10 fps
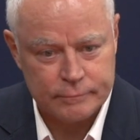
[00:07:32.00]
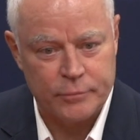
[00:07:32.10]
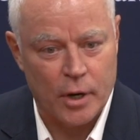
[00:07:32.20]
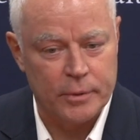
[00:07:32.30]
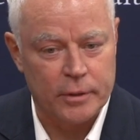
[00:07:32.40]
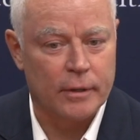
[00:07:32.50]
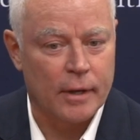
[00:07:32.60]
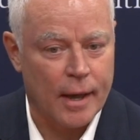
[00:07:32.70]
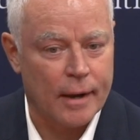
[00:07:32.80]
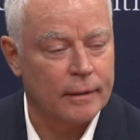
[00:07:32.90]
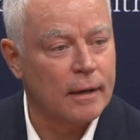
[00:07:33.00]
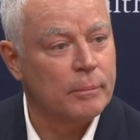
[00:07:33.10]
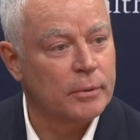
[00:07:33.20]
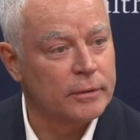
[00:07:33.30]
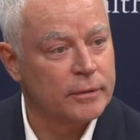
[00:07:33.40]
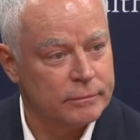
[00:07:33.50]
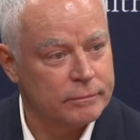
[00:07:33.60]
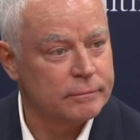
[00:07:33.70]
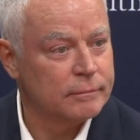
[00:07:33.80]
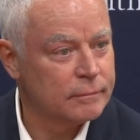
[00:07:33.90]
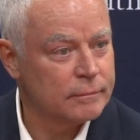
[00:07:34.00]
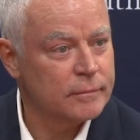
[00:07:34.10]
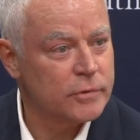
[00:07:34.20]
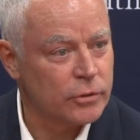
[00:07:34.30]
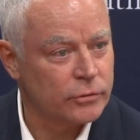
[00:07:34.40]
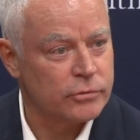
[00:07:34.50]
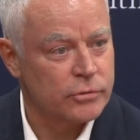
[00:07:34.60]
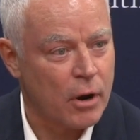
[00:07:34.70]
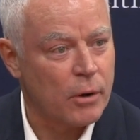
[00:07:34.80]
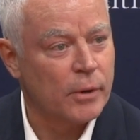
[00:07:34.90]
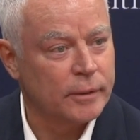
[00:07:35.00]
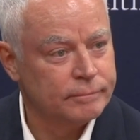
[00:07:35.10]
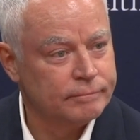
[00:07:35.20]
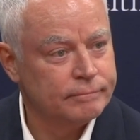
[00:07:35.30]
probably could have had a couple, and then took the Toronto one.